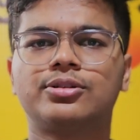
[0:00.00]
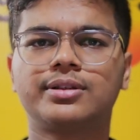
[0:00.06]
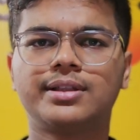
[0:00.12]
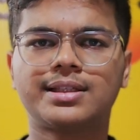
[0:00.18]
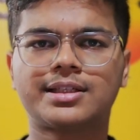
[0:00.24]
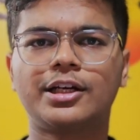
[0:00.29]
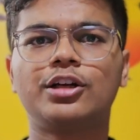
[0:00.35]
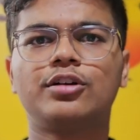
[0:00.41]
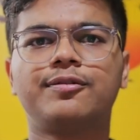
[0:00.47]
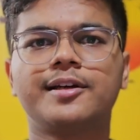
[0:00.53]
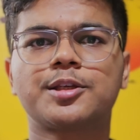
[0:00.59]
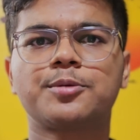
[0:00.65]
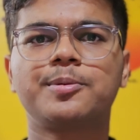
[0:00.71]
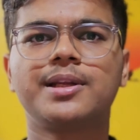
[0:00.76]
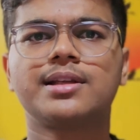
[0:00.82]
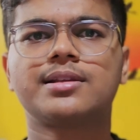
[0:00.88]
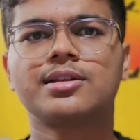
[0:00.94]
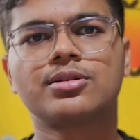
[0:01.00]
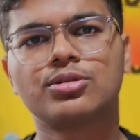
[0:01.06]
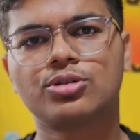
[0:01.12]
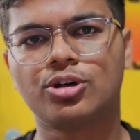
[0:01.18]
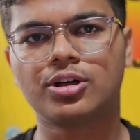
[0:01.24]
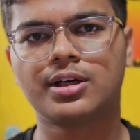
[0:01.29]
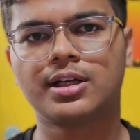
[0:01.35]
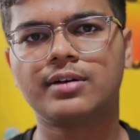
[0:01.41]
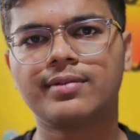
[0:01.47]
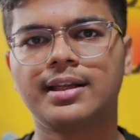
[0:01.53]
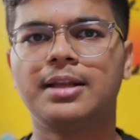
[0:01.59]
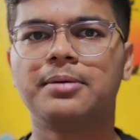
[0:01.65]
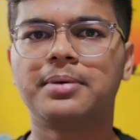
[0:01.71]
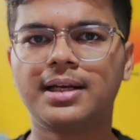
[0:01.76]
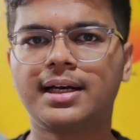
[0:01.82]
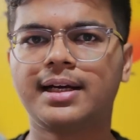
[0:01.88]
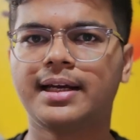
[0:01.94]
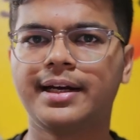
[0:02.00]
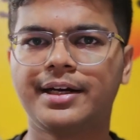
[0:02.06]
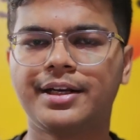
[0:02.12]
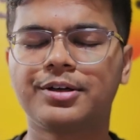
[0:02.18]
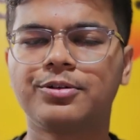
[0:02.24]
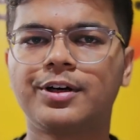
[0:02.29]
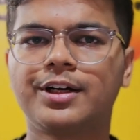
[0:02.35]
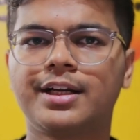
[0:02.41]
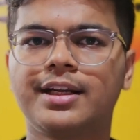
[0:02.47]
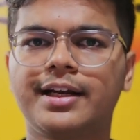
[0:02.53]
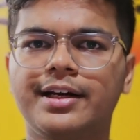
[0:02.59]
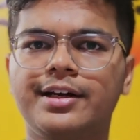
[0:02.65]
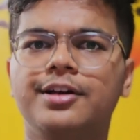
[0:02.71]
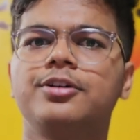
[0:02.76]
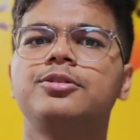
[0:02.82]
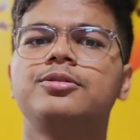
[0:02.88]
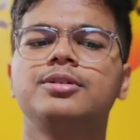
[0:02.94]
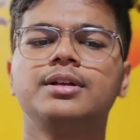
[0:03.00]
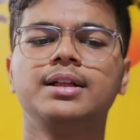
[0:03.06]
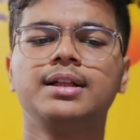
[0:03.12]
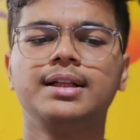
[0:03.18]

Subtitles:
So this kind of experience is not available at IIT Guwahati right now.